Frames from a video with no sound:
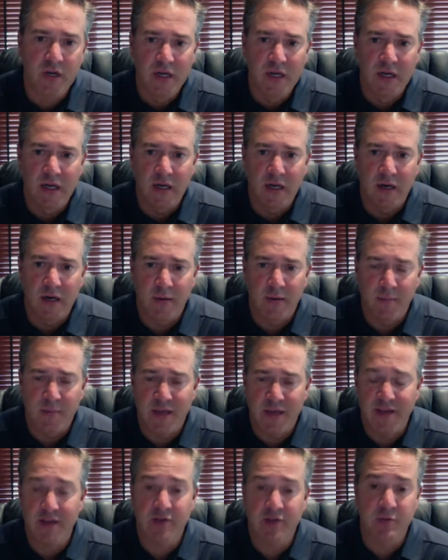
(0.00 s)

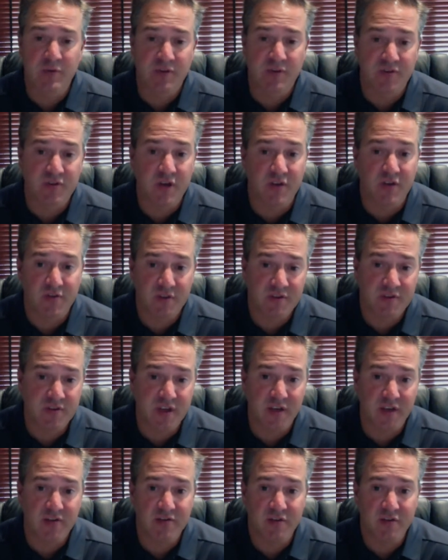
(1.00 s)
as we discussed this
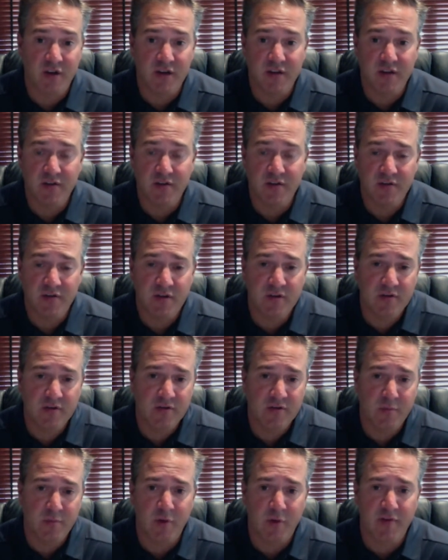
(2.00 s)
case study, this is
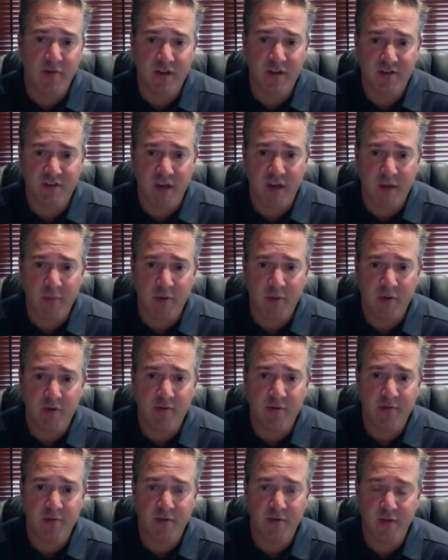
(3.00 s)
a perfect example
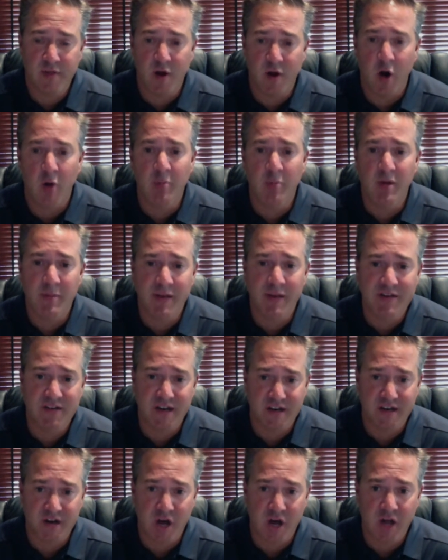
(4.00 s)
of the RPMA
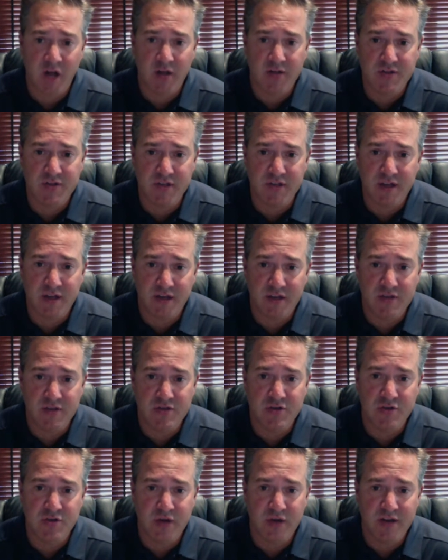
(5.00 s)
technology that
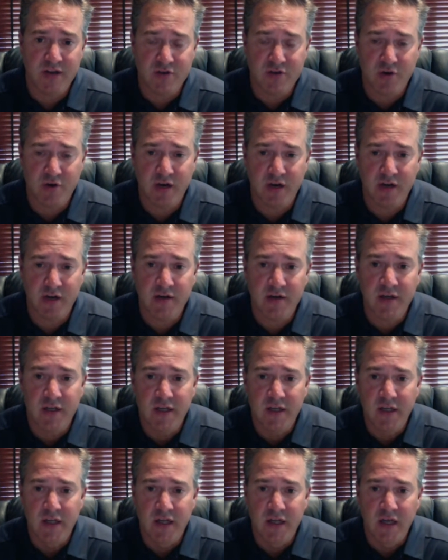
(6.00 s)
Ingenu has created.
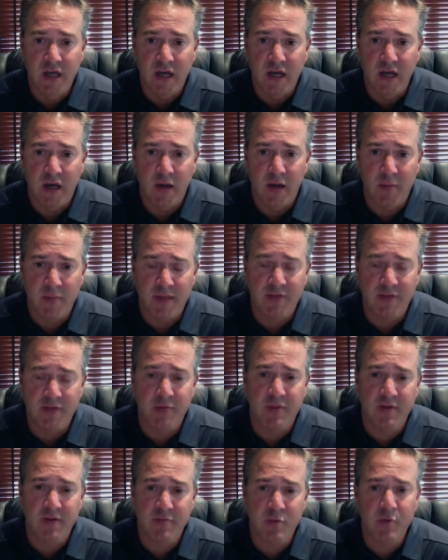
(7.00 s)
That's what
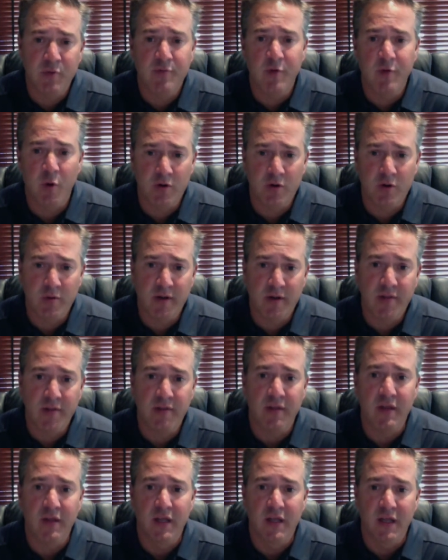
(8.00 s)
they've moved forward with
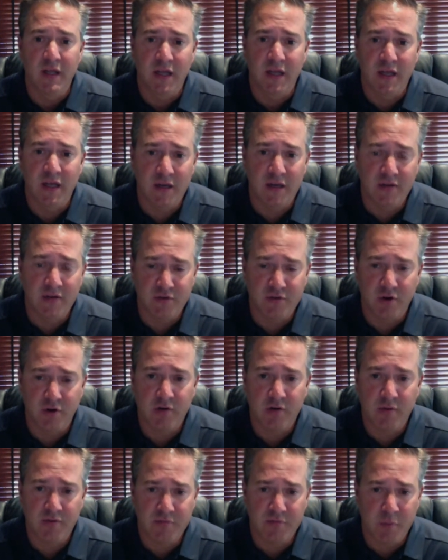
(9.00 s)
and
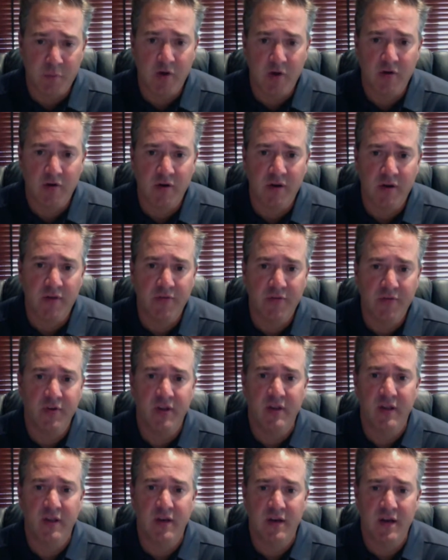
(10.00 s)
started with smart grids, and
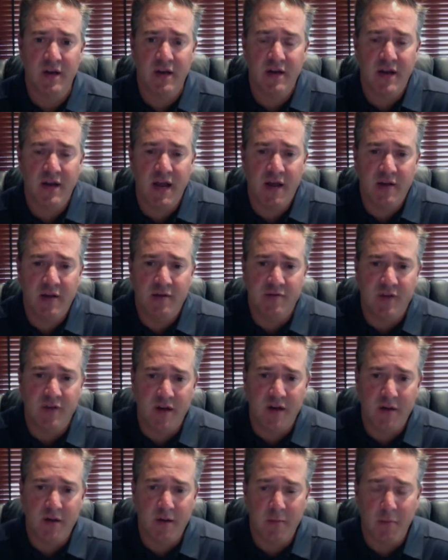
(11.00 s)
now they've got
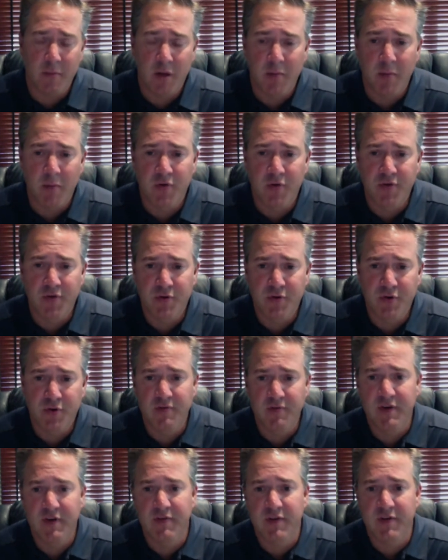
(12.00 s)
a multitude
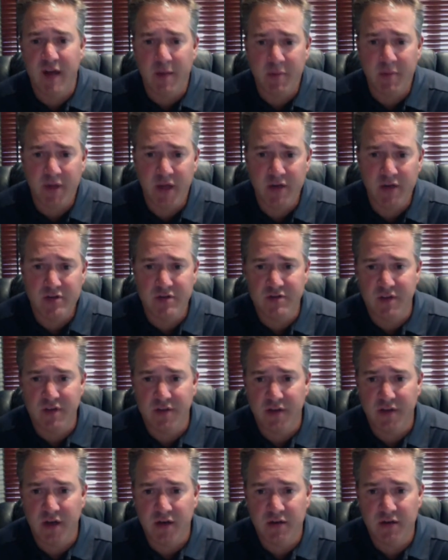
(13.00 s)
of different applications on
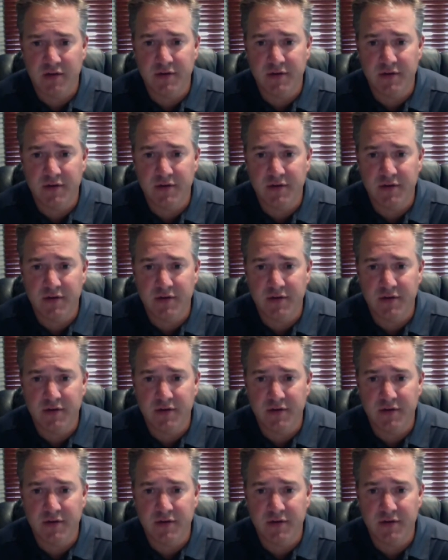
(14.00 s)
the island.